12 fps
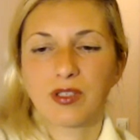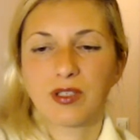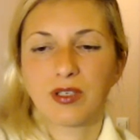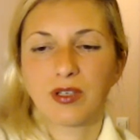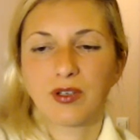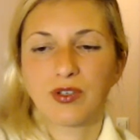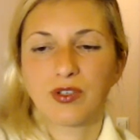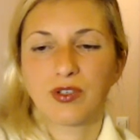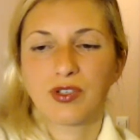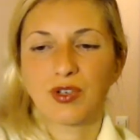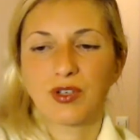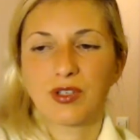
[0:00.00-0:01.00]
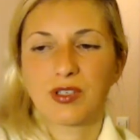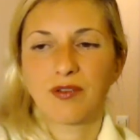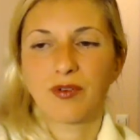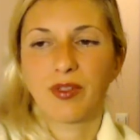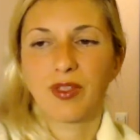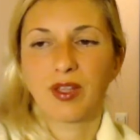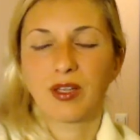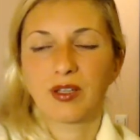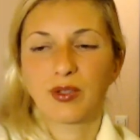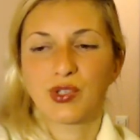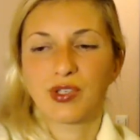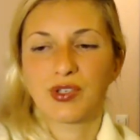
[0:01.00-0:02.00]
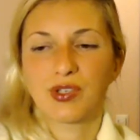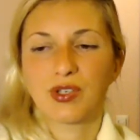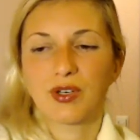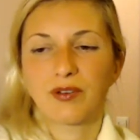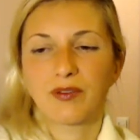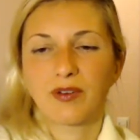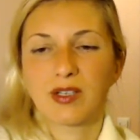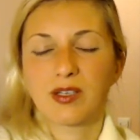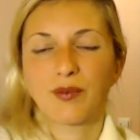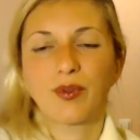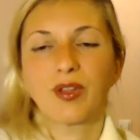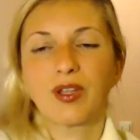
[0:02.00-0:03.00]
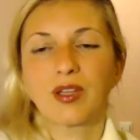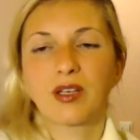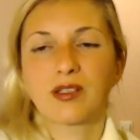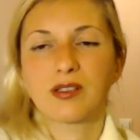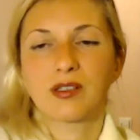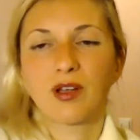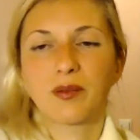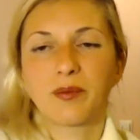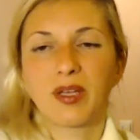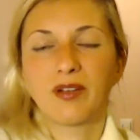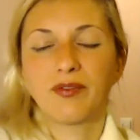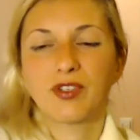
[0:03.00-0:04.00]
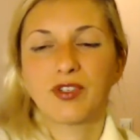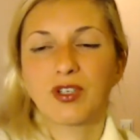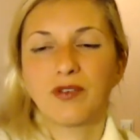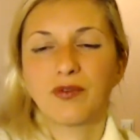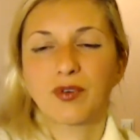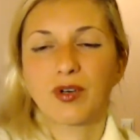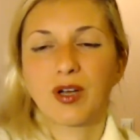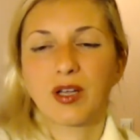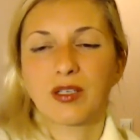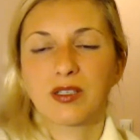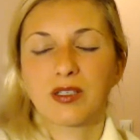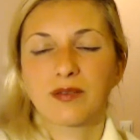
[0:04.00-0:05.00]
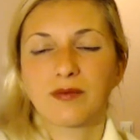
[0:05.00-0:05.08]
the concerns, everything that doesn't serve us, everything that is not beneficial for us,